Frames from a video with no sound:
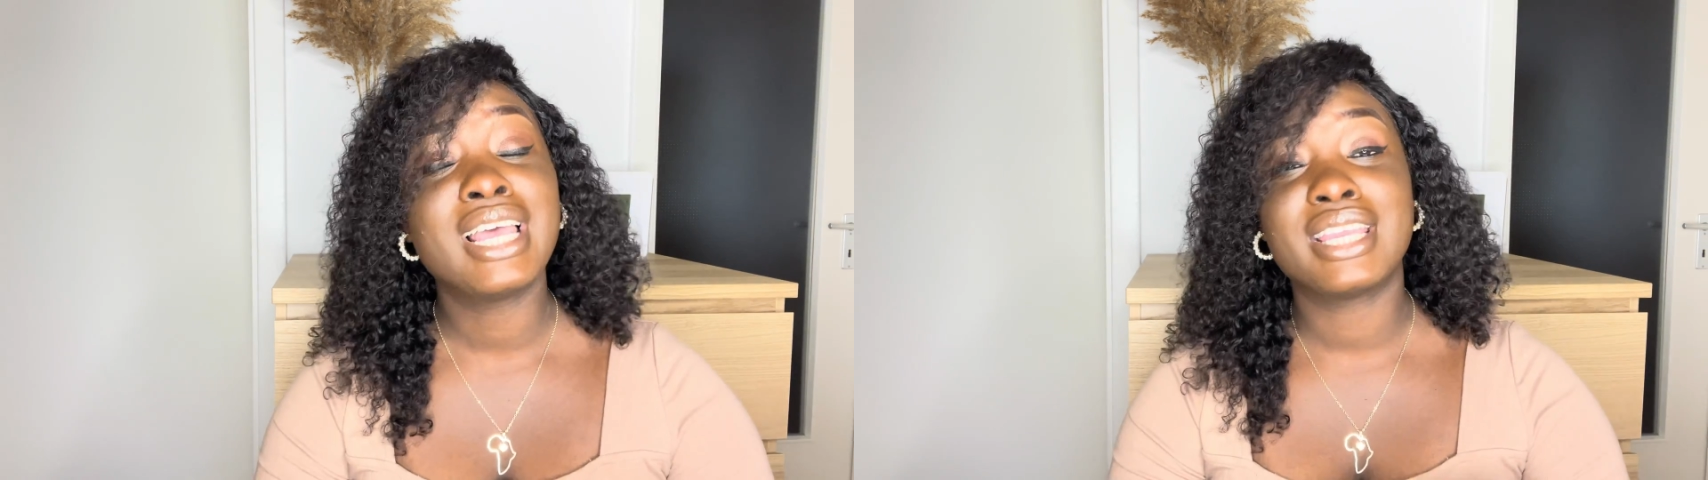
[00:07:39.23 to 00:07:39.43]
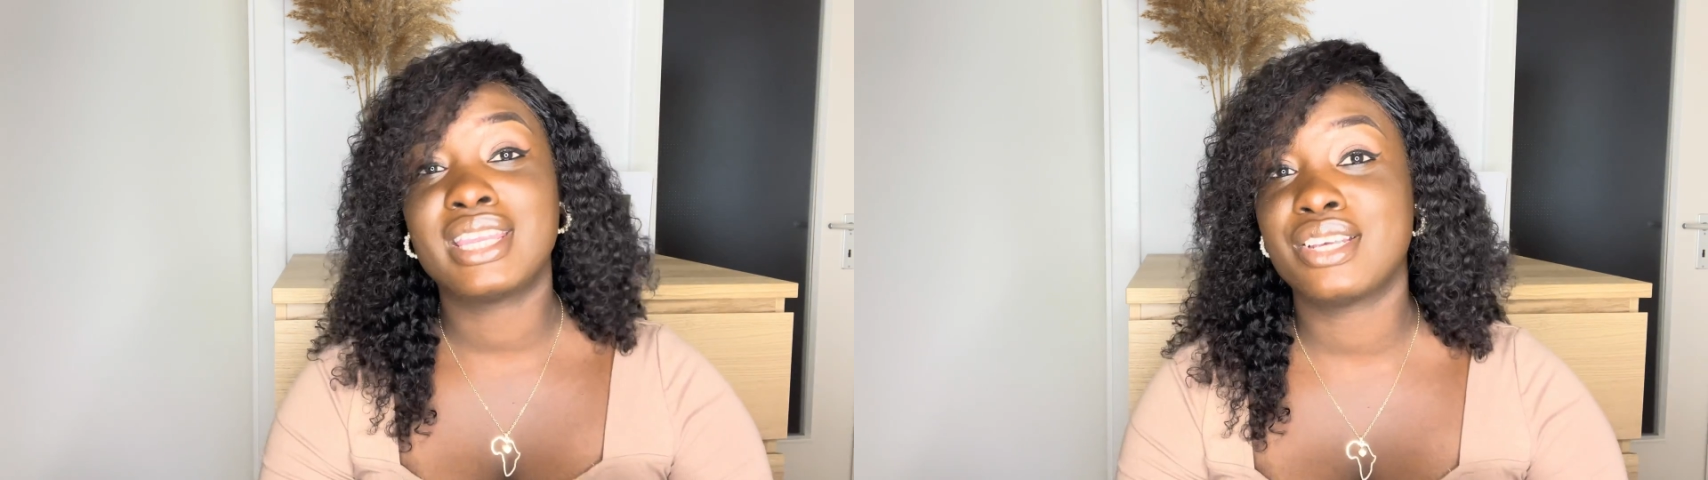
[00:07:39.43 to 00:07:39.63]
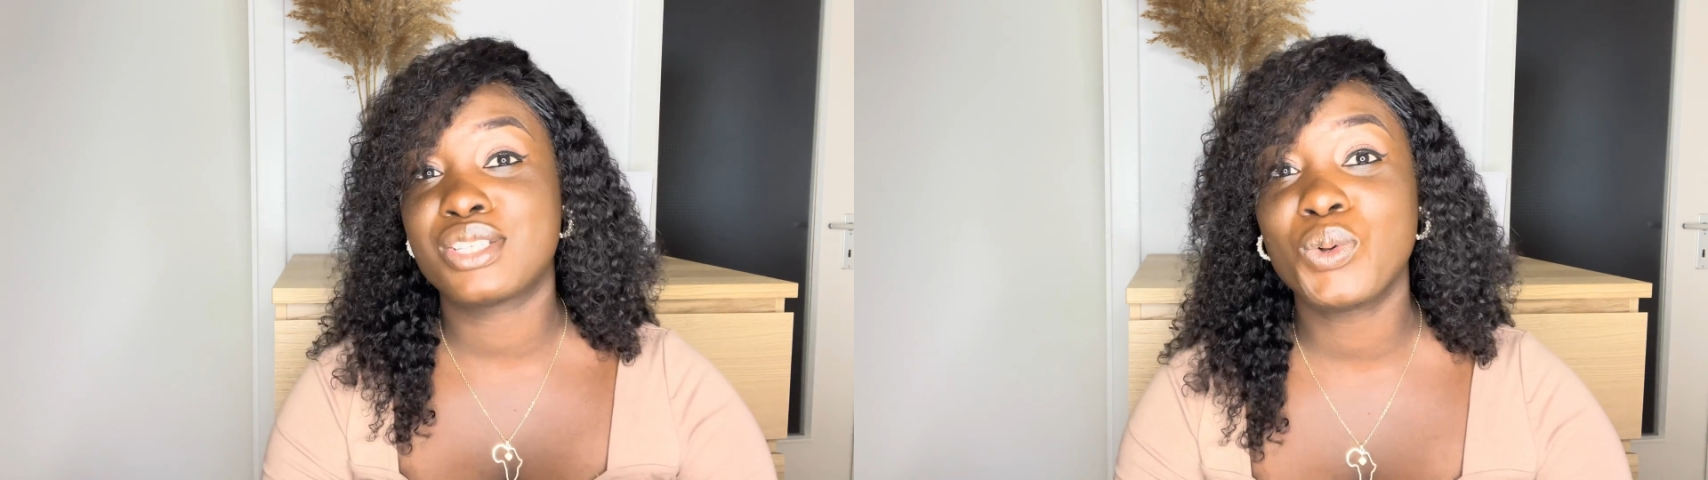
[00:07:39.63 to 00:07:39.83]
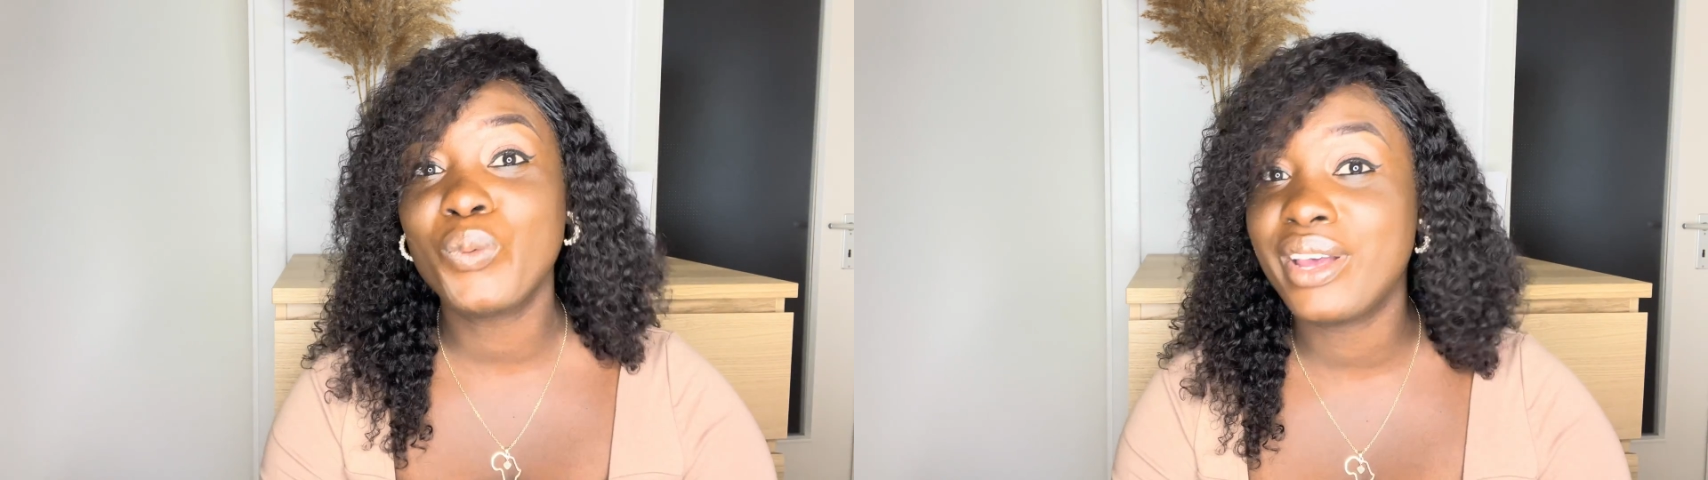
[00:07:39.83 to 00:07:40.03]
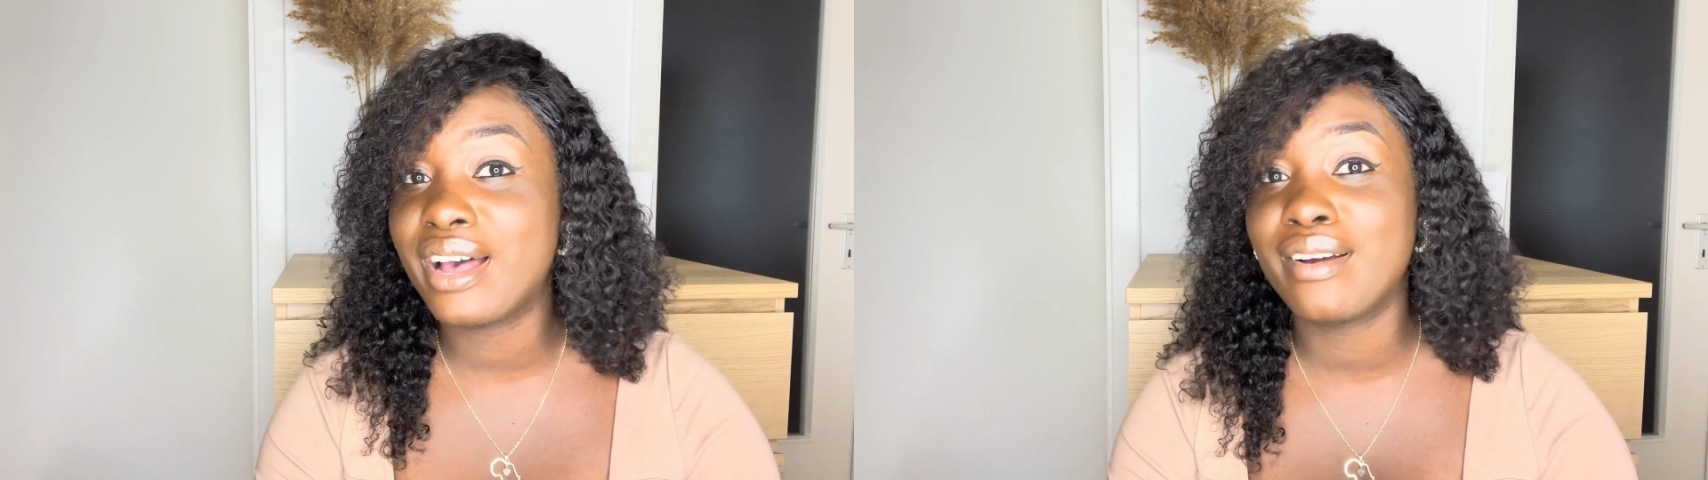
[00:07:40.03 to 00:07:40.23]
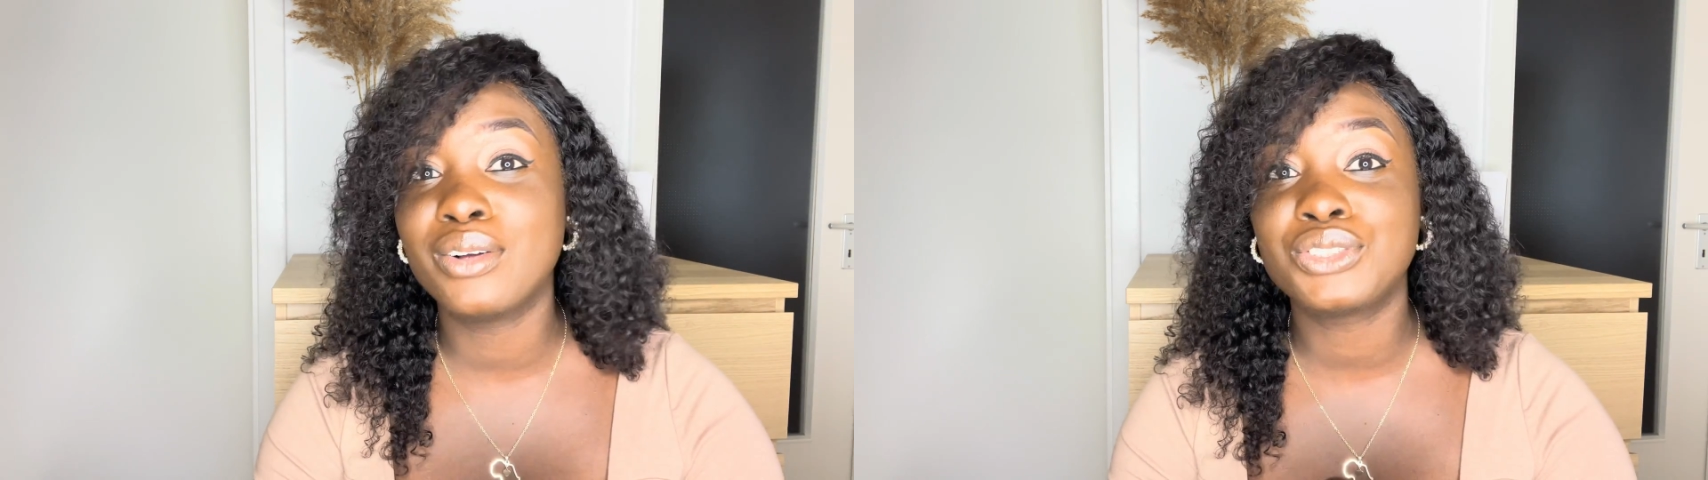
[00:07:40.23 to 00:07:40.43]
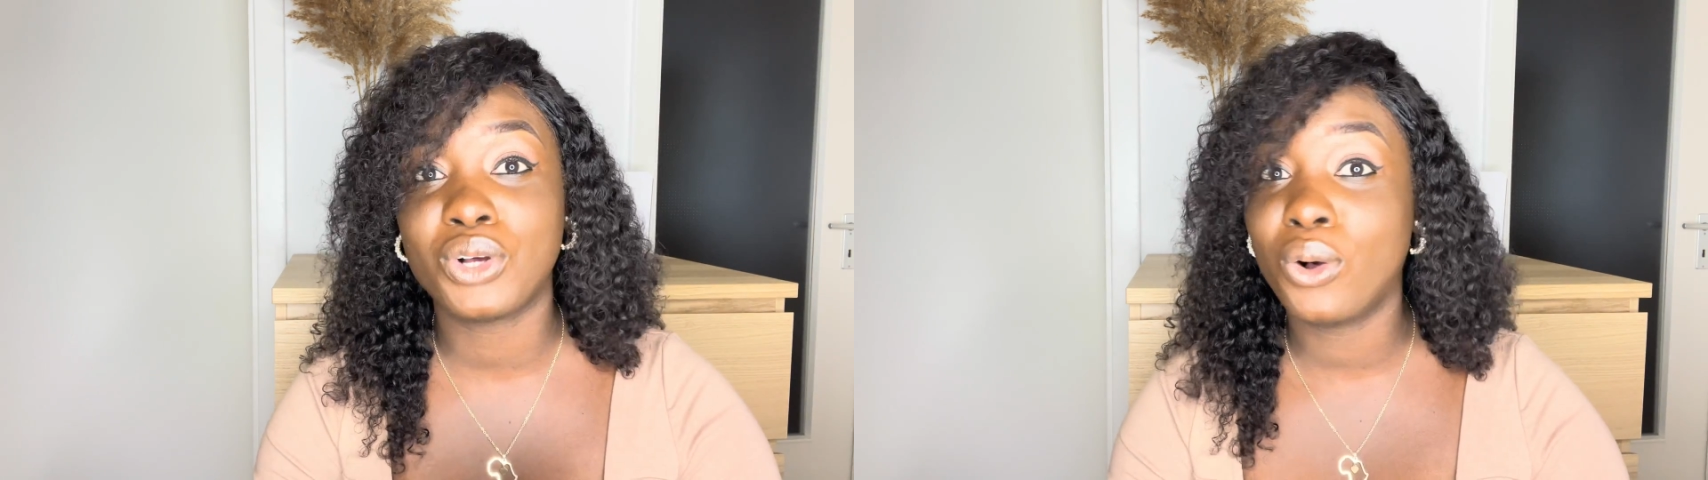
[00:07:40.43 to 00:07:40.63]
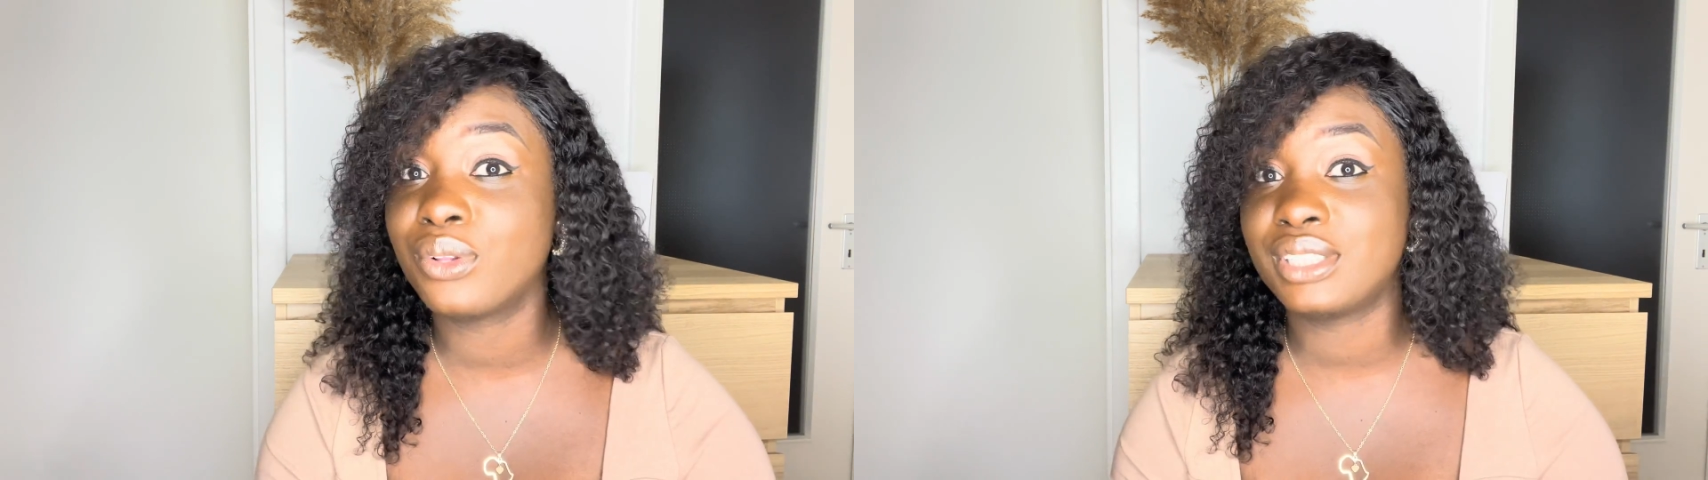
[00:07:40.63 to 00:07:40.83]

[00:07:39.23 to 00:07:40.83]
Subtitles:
There's a way around all